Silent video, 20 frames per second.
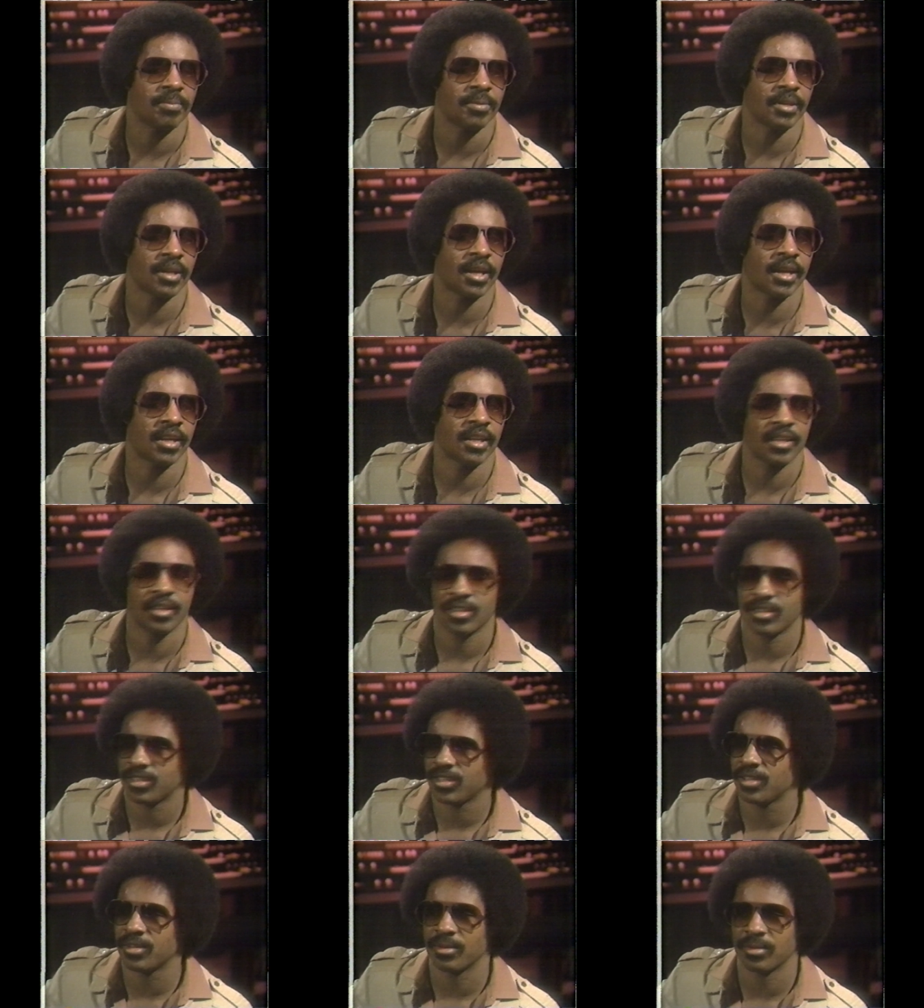But I,
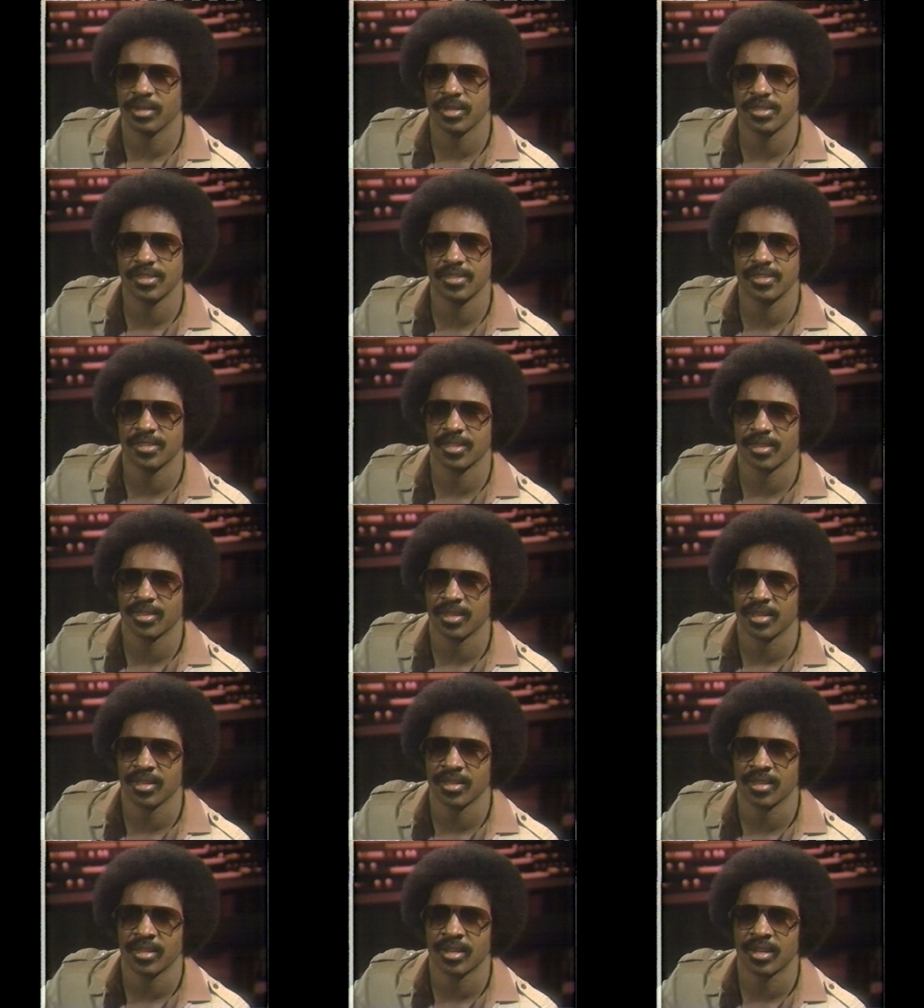you know, this is the
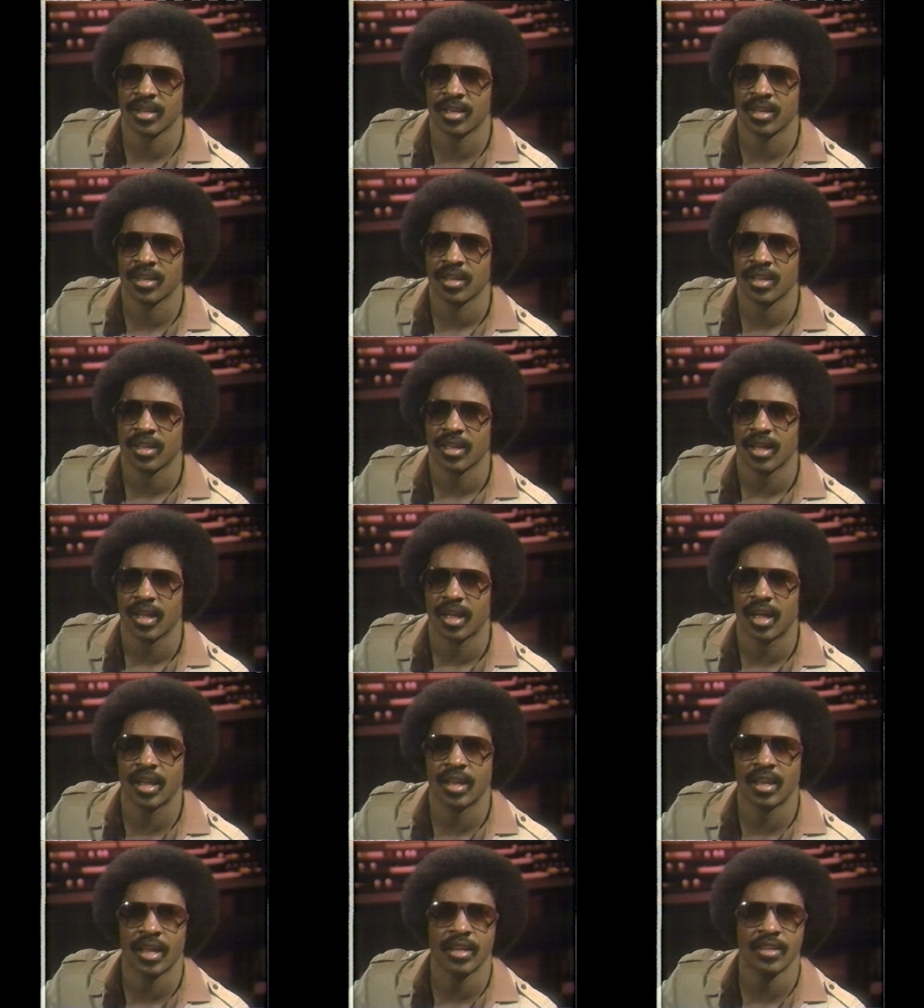thing that I,
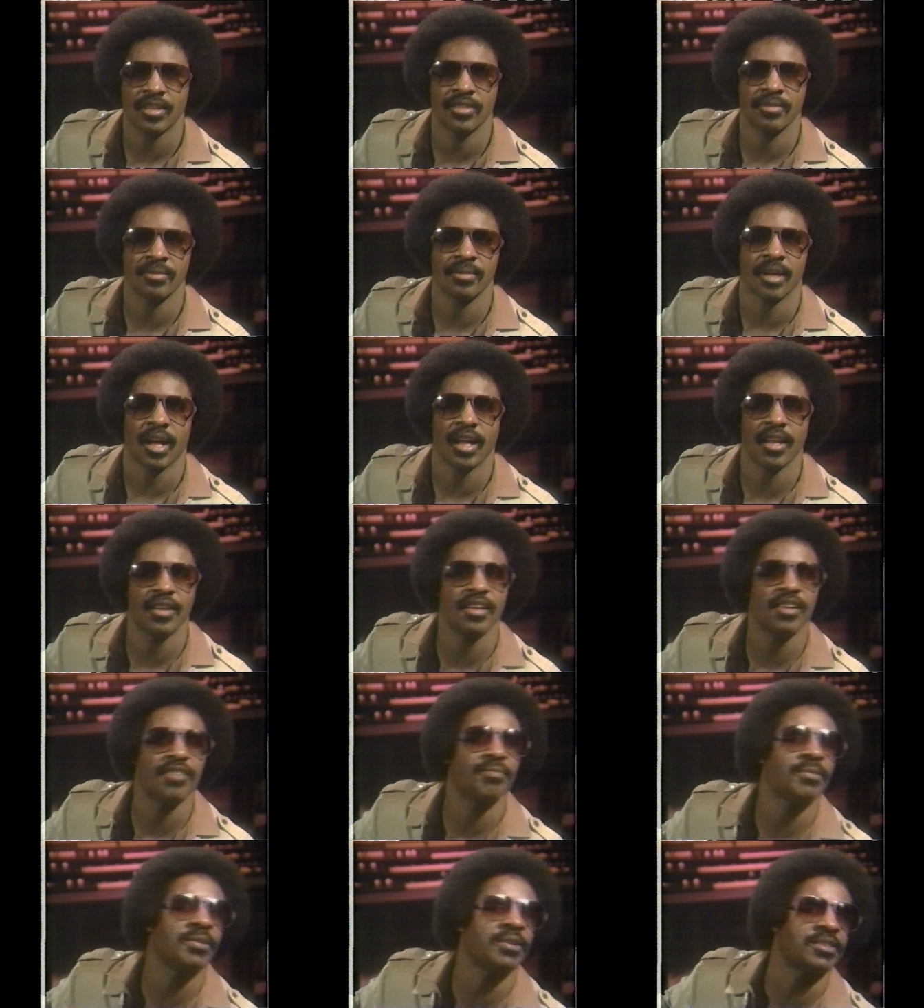I like doing. I
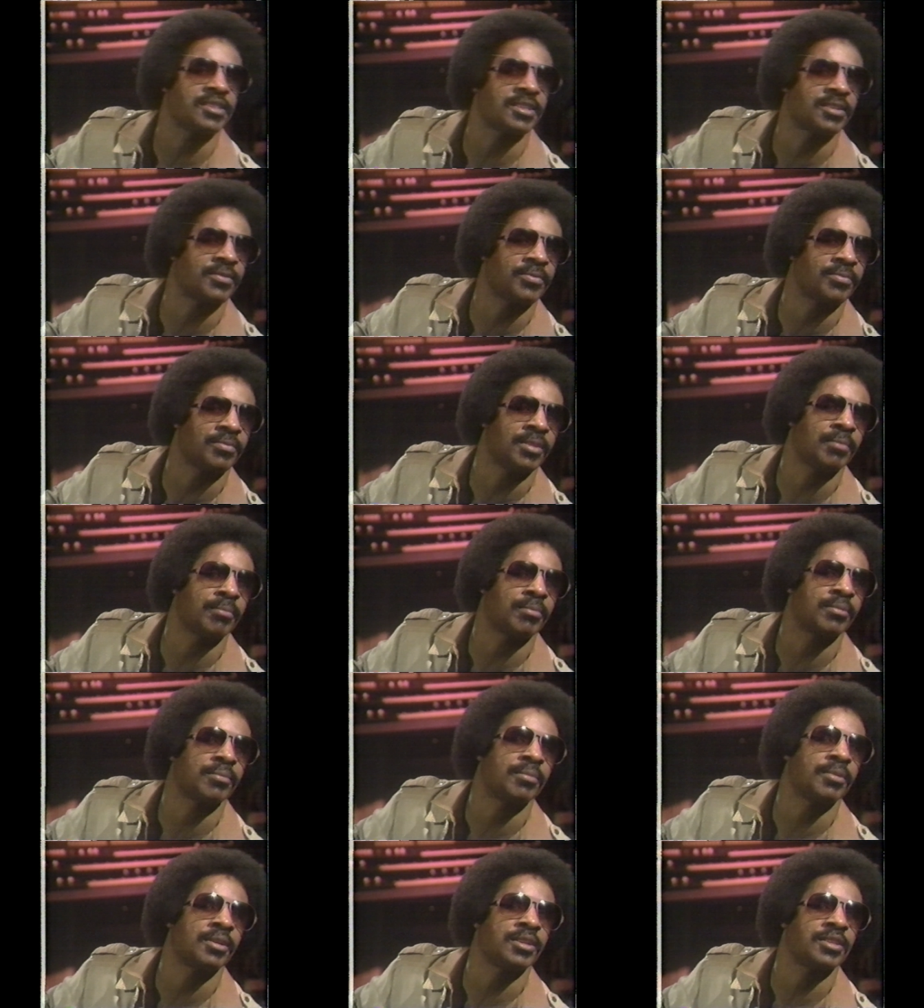love music, number
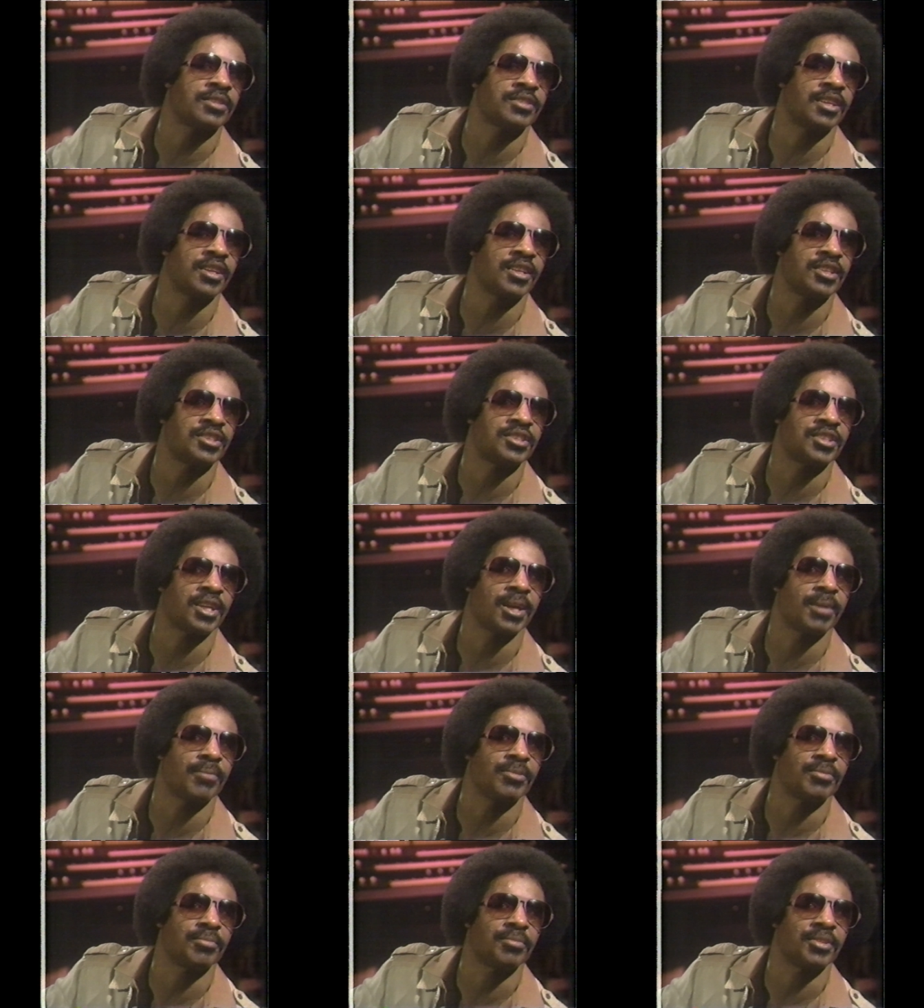one. It's not a
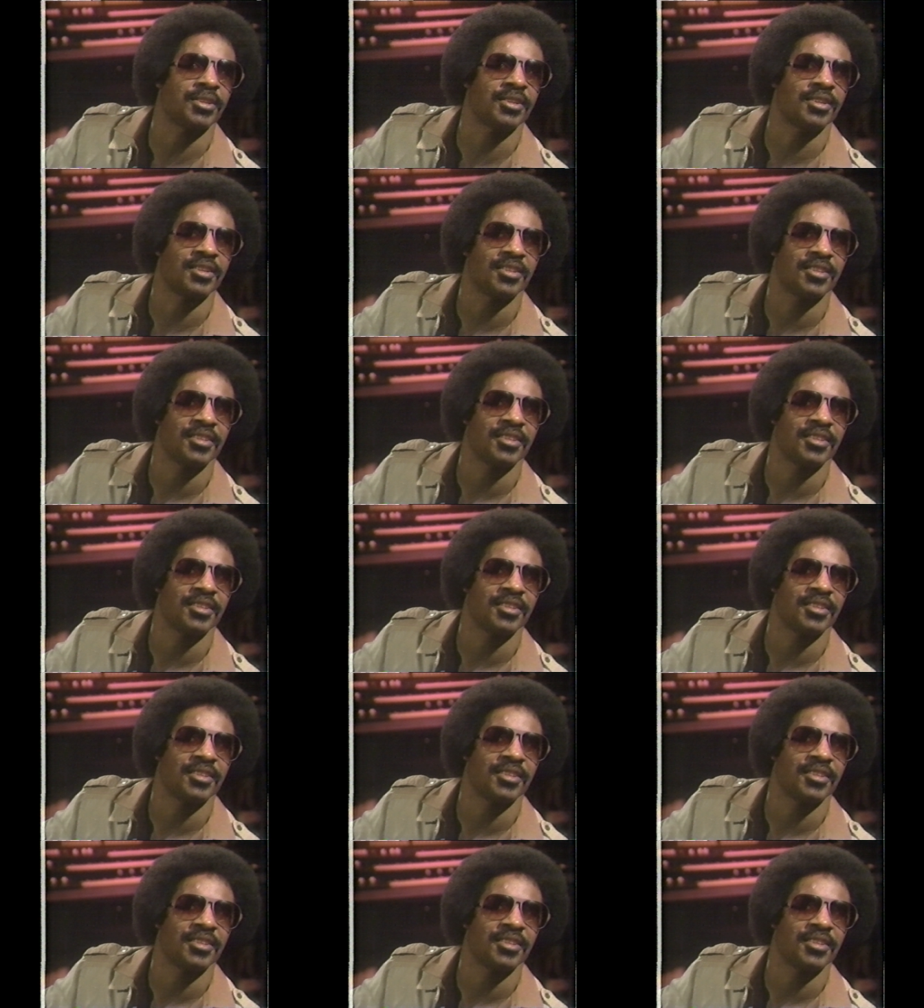job to me.